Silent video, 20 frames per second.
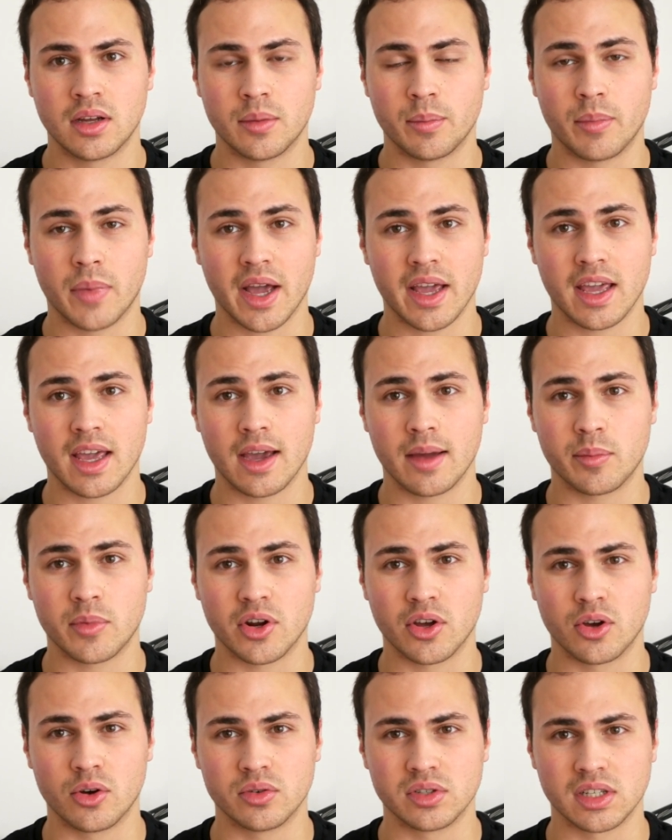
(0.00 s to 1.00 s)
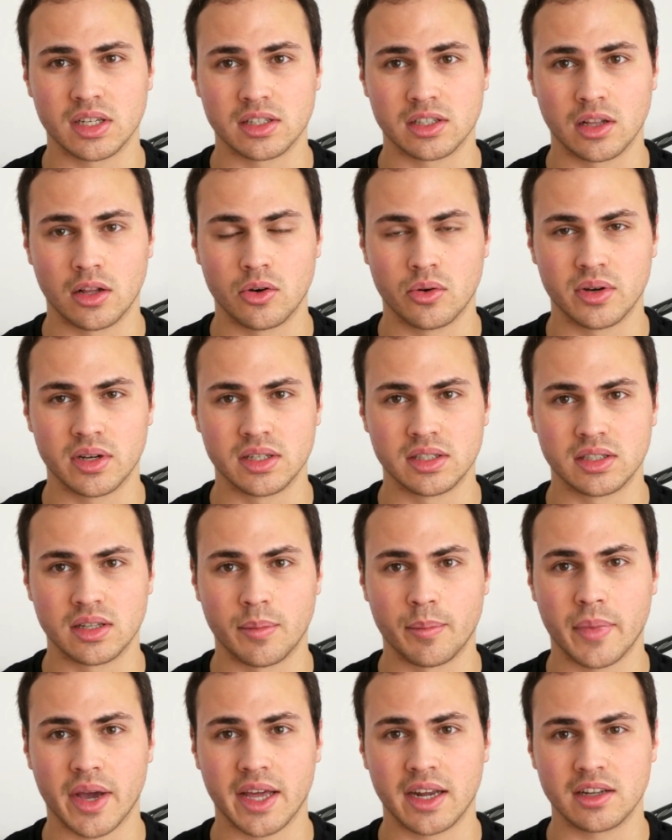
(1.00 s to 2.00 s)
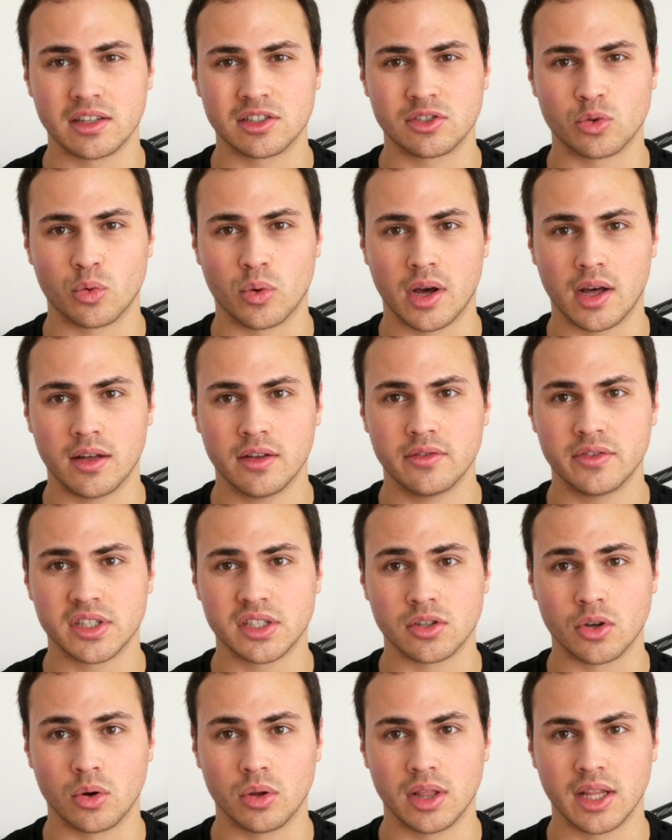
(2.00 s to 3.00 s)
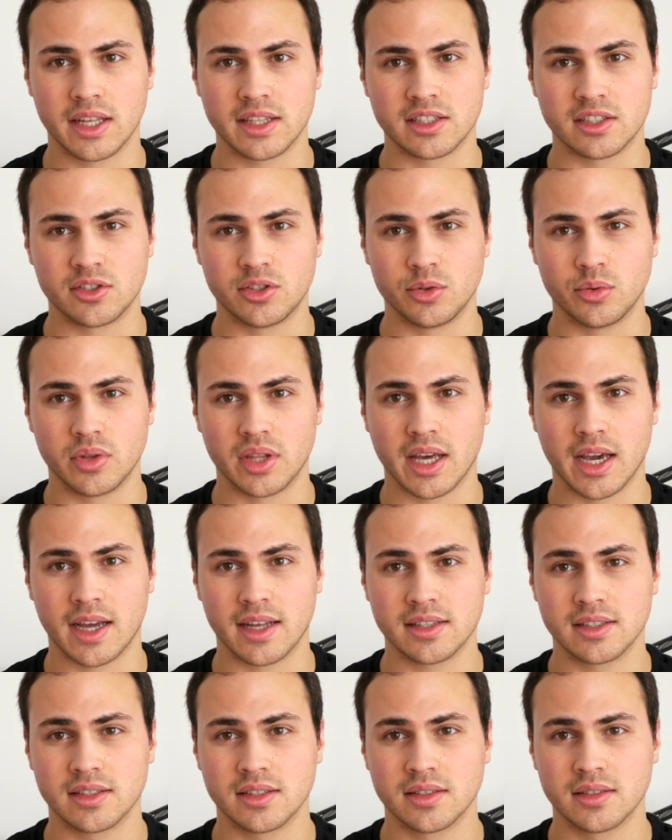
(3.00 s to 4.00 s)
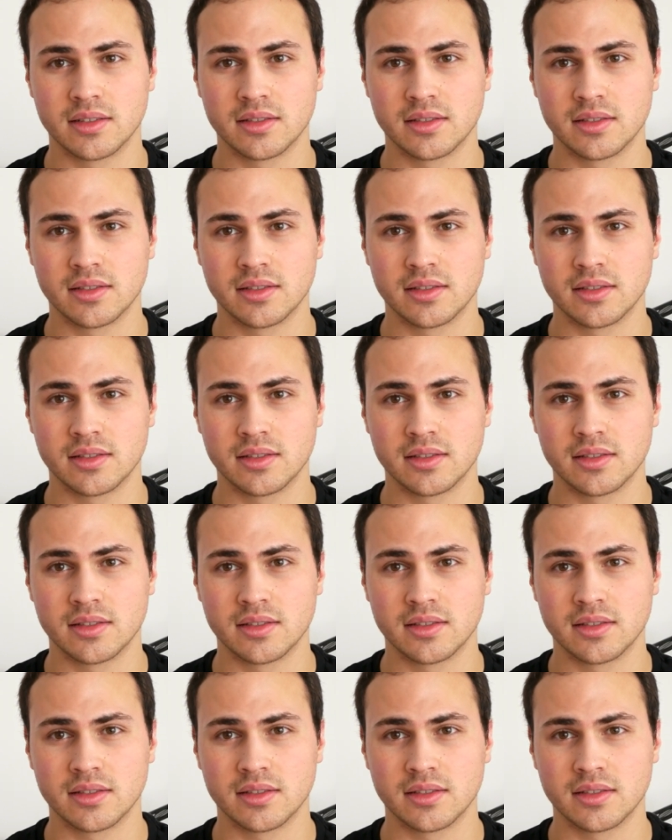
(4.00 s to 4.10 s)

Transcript: My camera goes as low as -12, so let's do that.